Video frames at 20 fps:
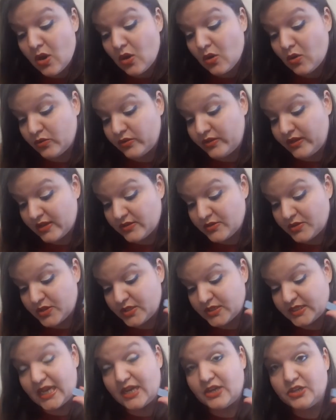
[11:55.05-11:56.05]
All the
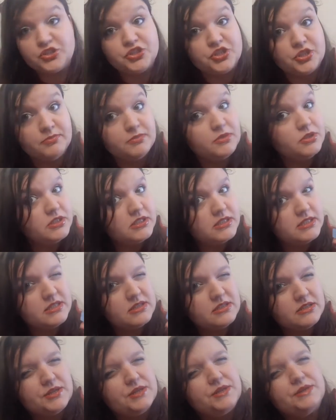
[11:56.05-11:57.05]
others are shimmers,
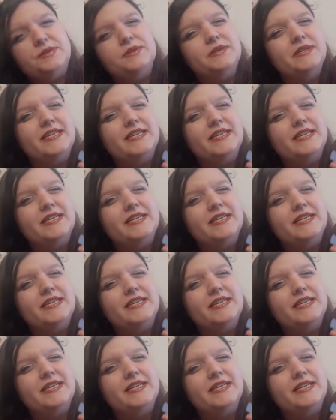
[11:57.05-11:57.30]
so